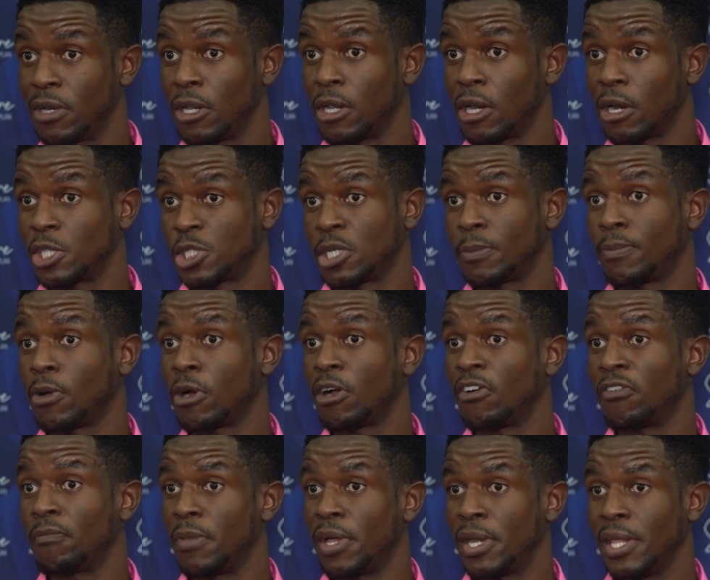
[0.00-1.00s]
a larger pot
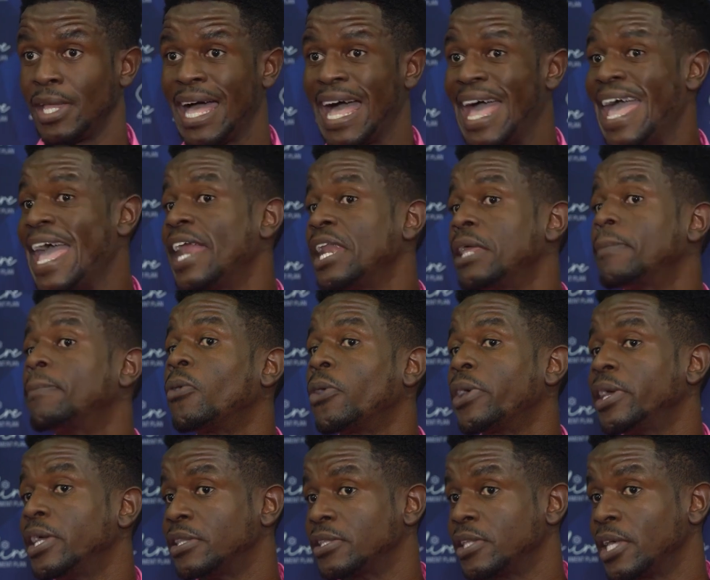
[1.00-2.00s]
of money at any
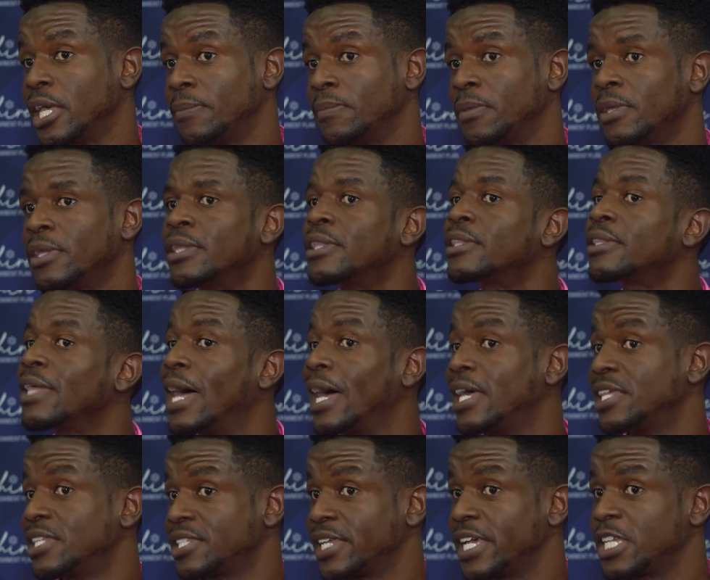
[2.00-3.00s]
point in time to
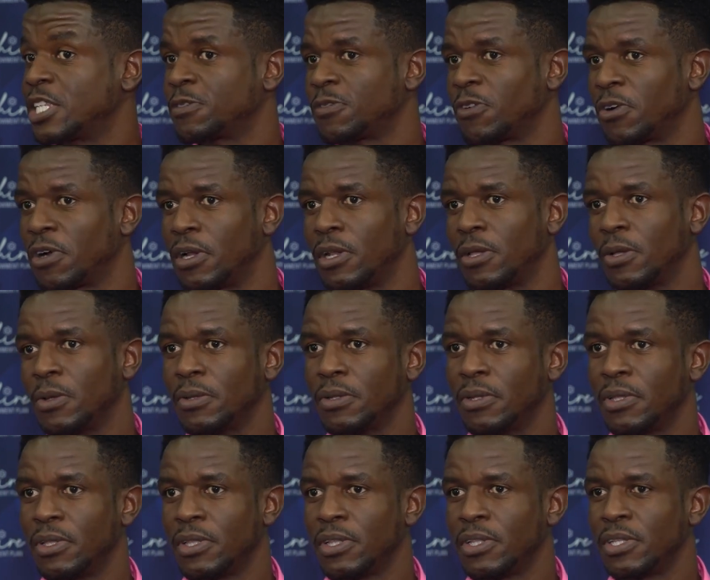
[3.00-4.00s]
access for a
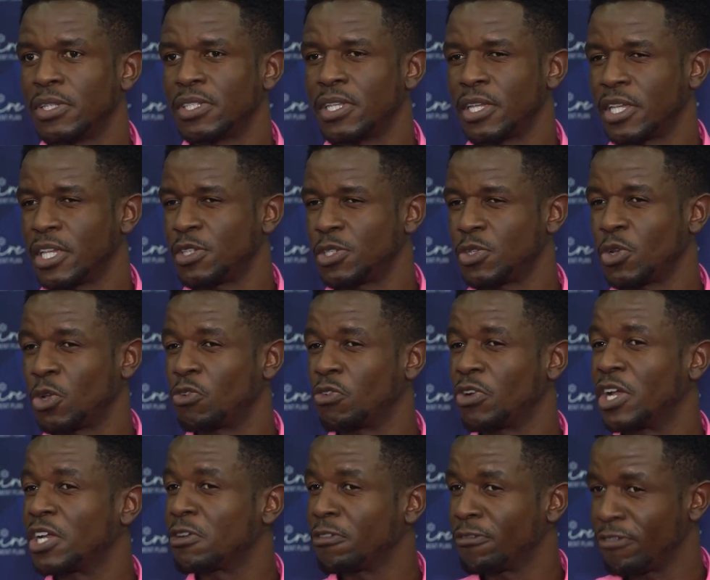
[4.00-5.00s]
loan. So it gives you
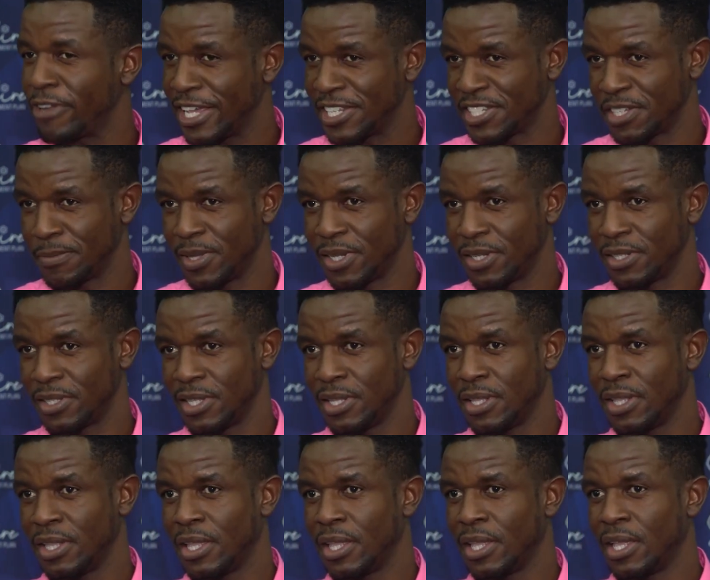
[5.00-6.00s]
greater flexibility.
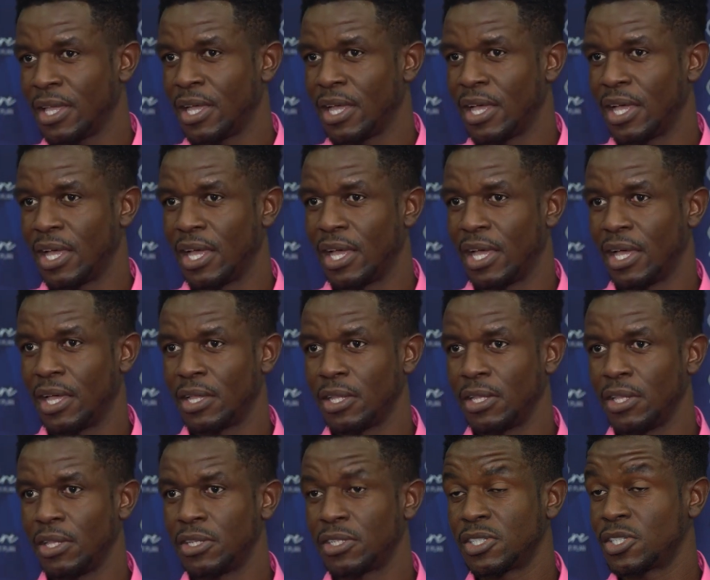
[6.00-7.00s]

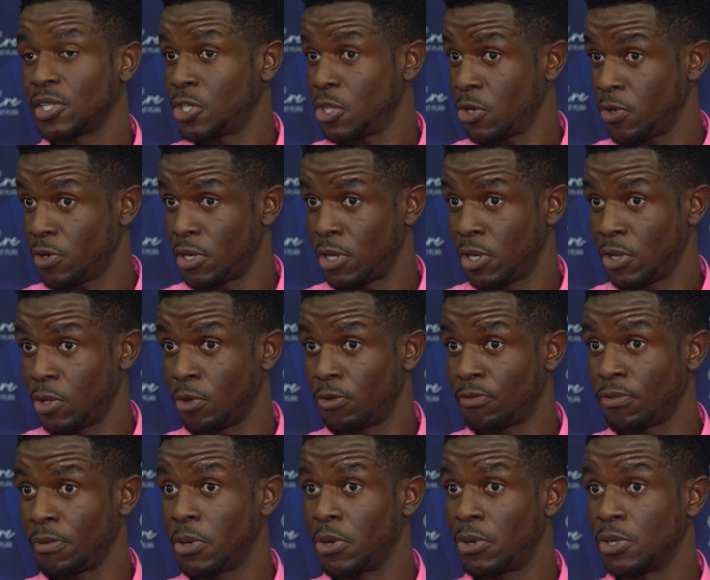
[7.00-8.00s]
Securing a loan
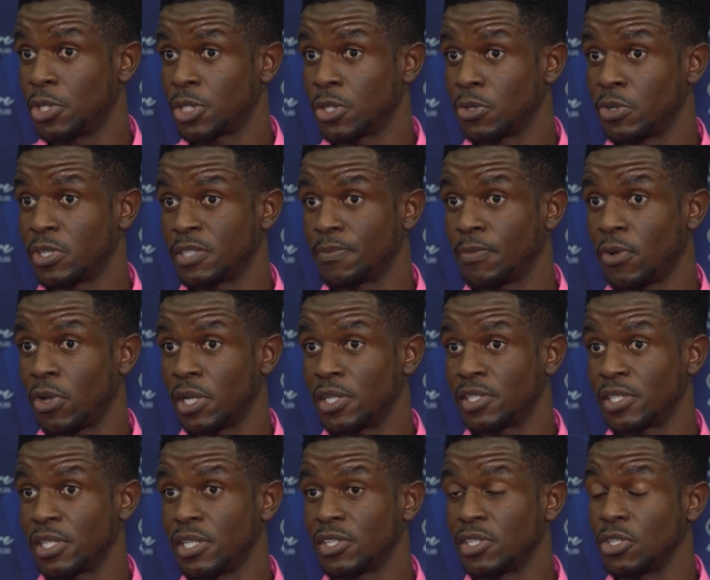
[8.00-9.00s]
from your insurance
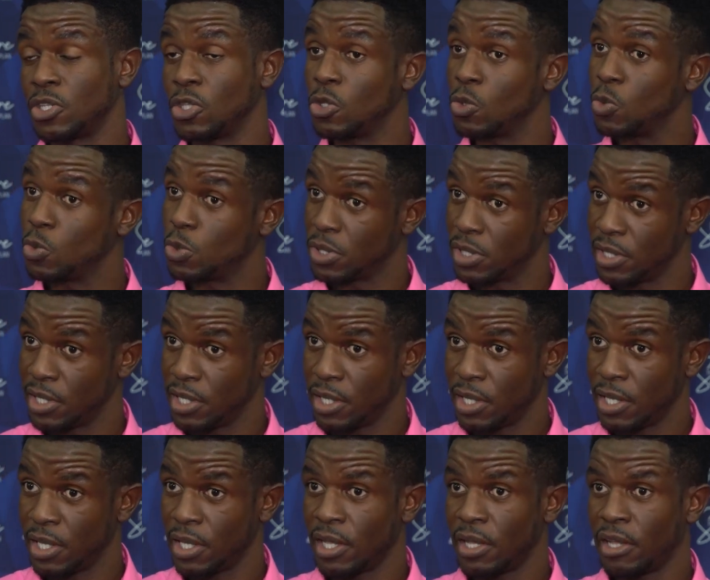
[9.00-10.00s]
policy is usually
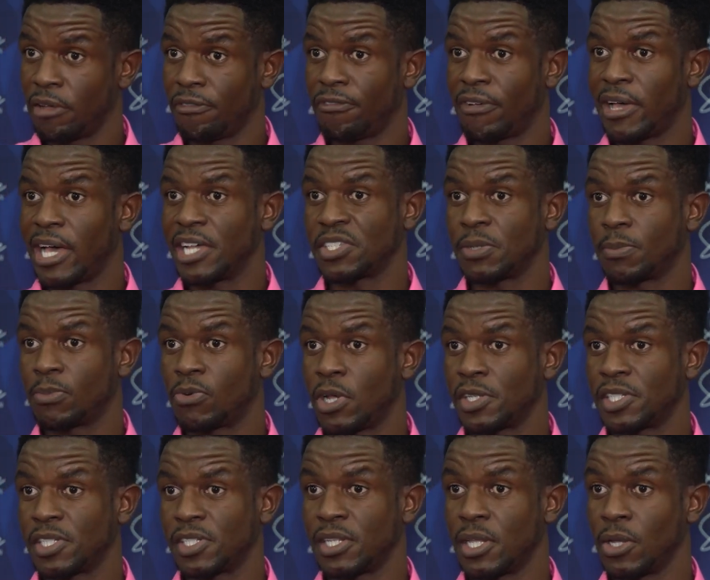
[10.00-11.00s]
a faster
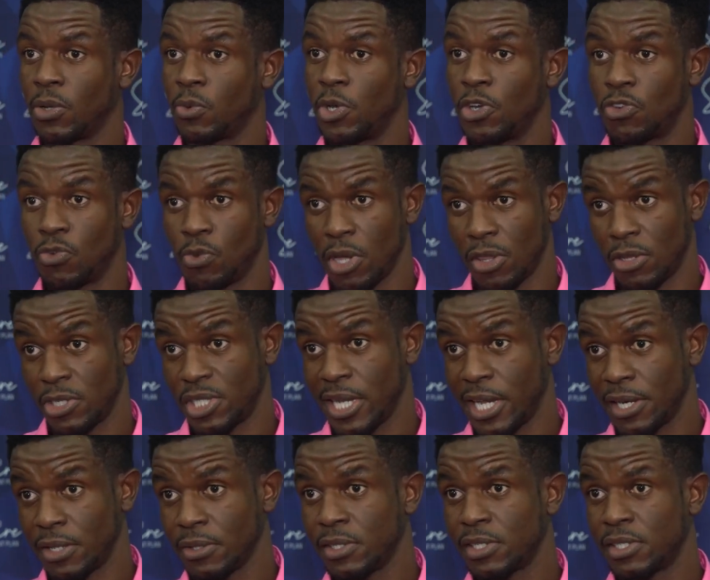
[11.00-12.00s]
process than going through other
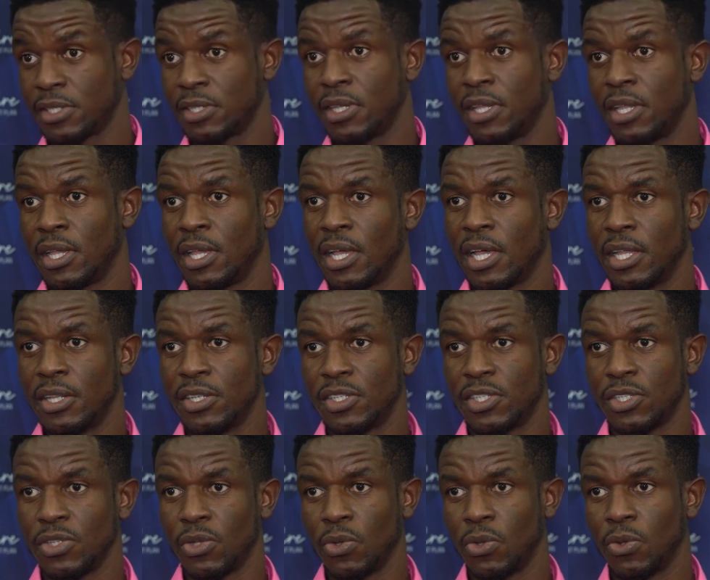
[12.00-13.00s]
channels. And
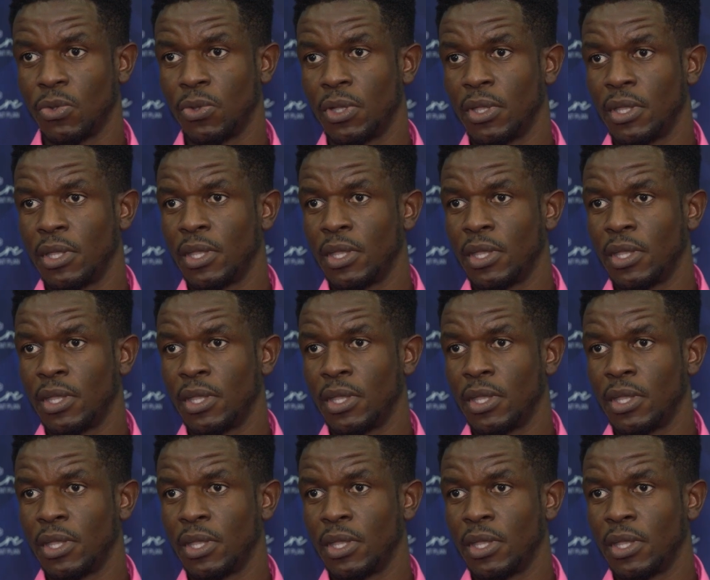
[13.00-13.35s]
so